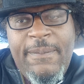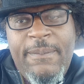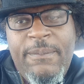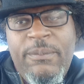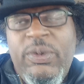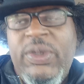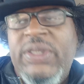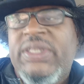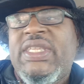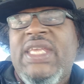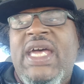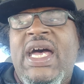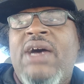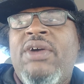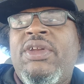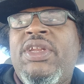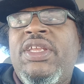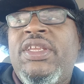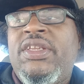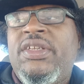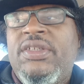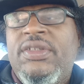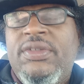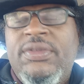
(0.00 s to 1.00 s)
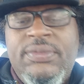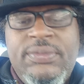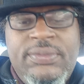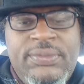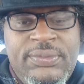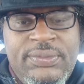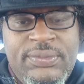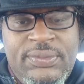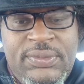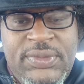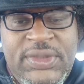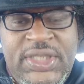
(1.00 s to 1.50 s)
without it,
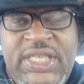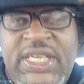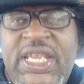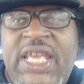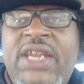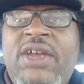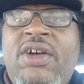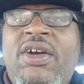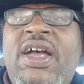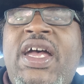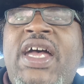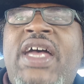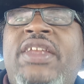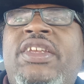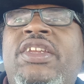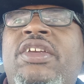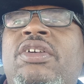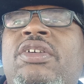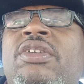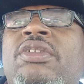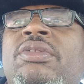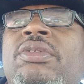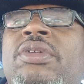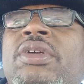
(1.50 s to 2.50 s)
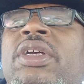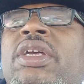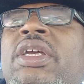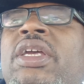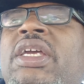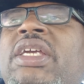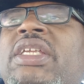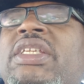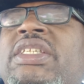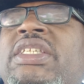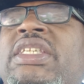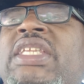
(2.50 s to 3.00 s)
and they don't have no
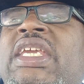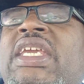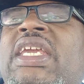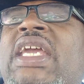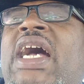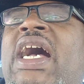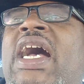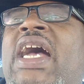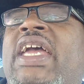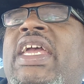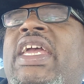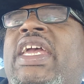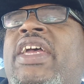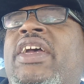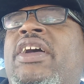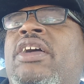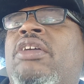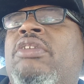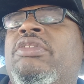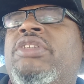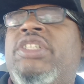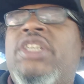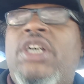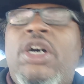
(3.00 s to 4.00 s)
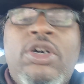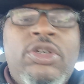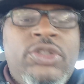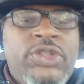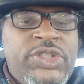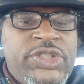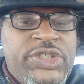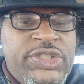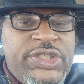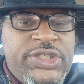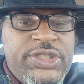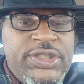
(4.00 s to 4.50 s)
DIL
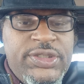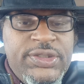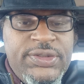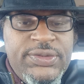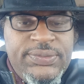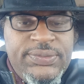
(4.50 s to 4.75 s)
dose,